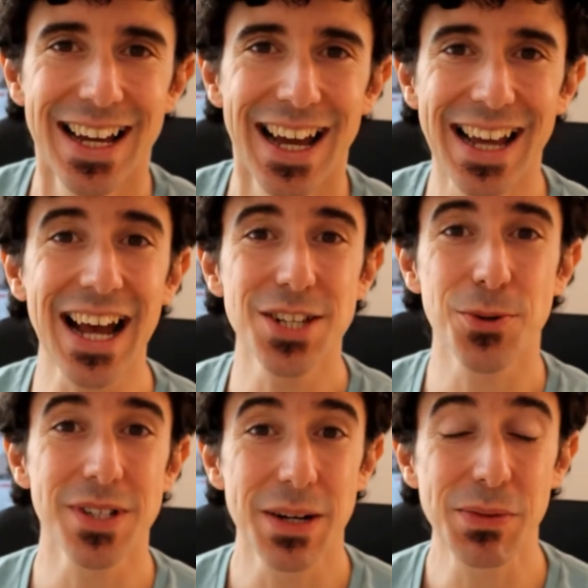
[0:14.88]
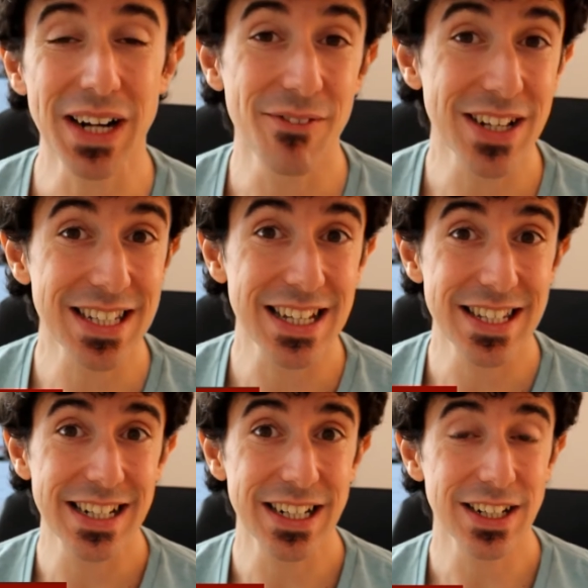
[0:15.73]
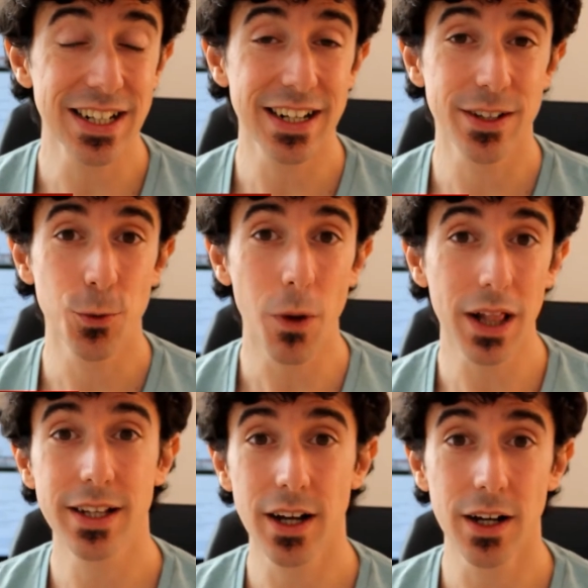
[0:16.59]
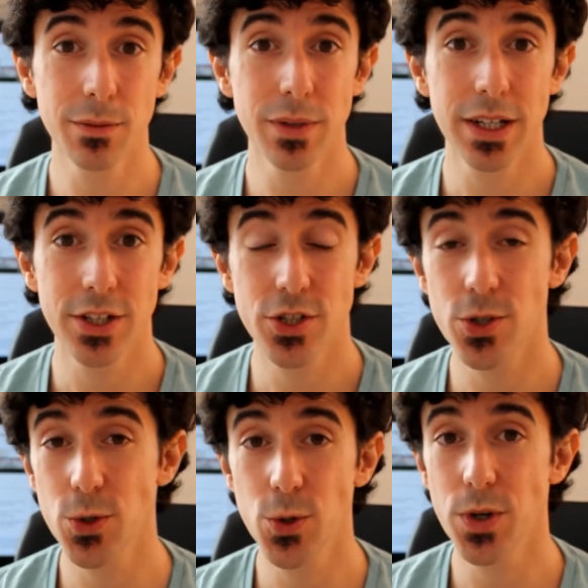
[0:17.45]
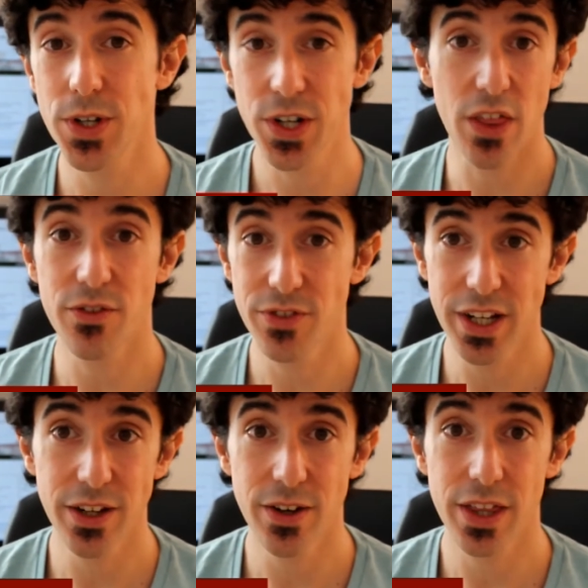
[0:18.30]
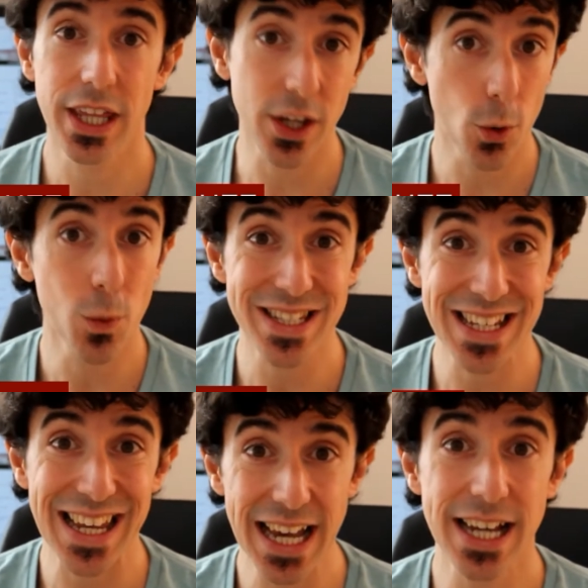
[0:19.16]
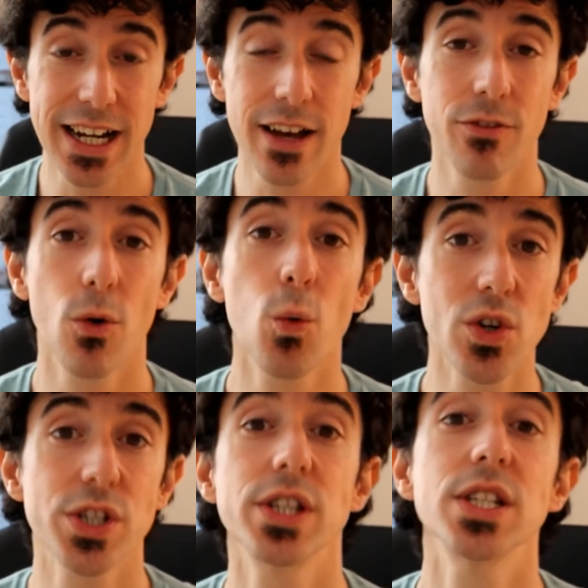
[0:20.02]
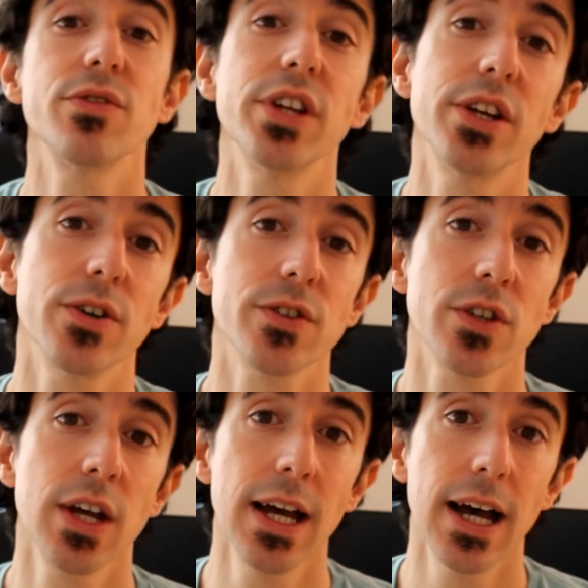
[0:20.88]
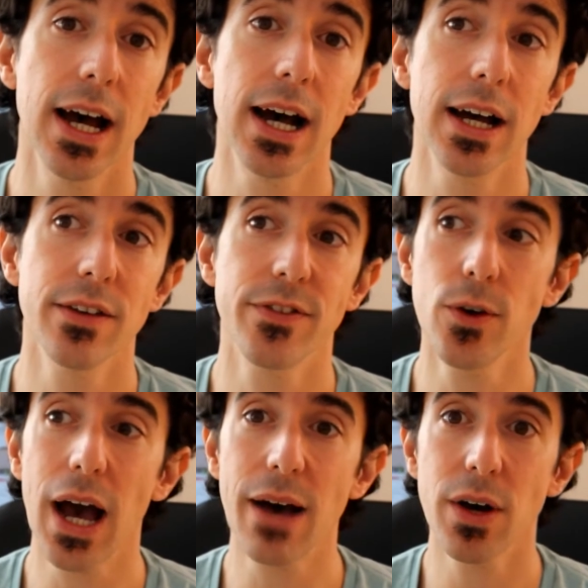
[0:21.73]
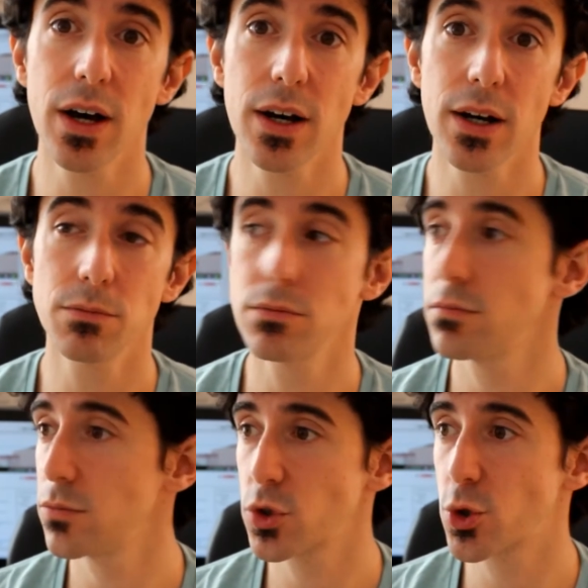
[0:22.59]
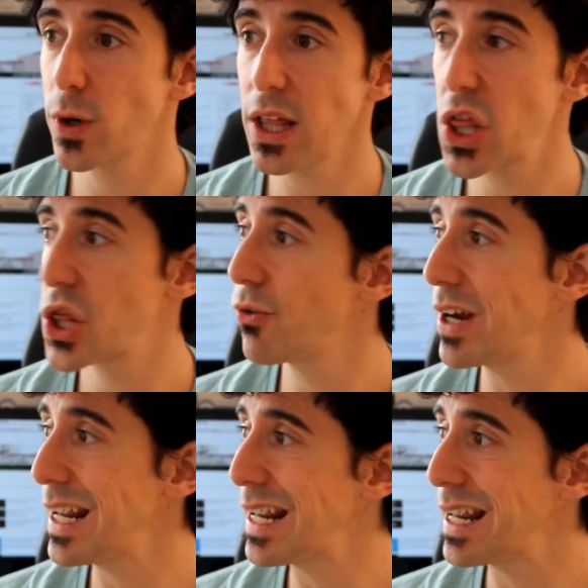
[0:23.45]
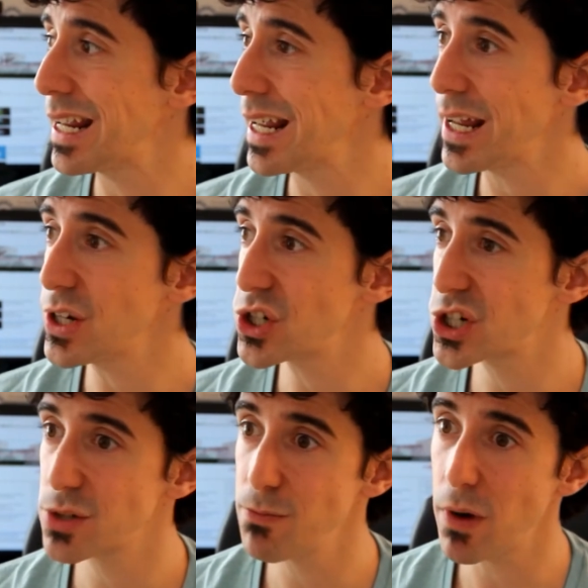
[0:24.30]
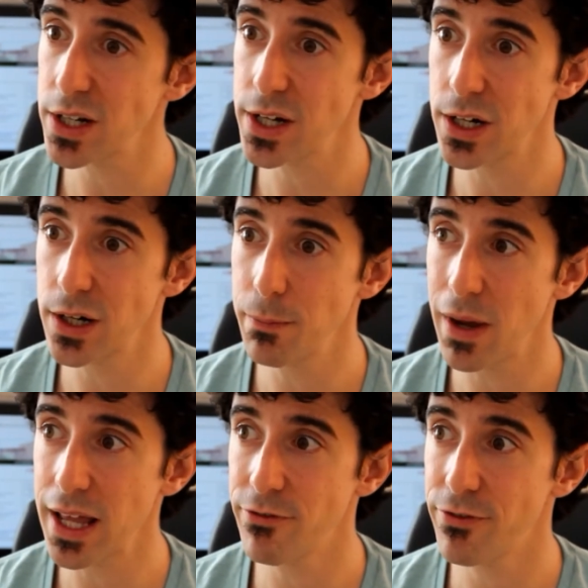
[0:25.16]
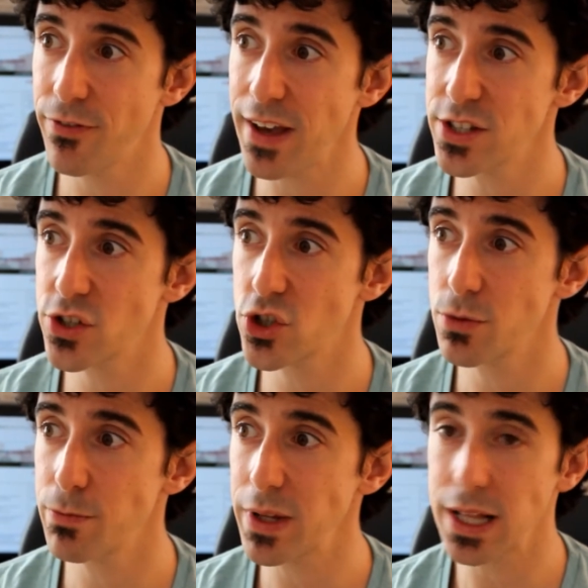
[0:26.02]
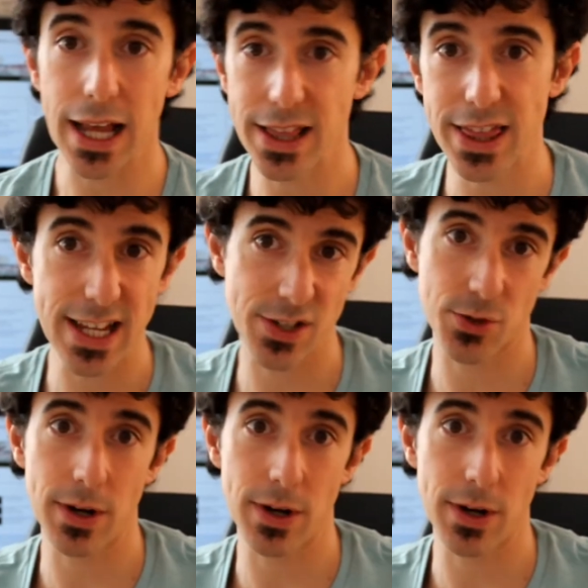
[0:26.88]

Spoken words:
Hey guys, what's up? Hernan Vazquez here and welcome to another video. And thank you once again for watching these videos. If you have a 23-inch monitor, my face should be like this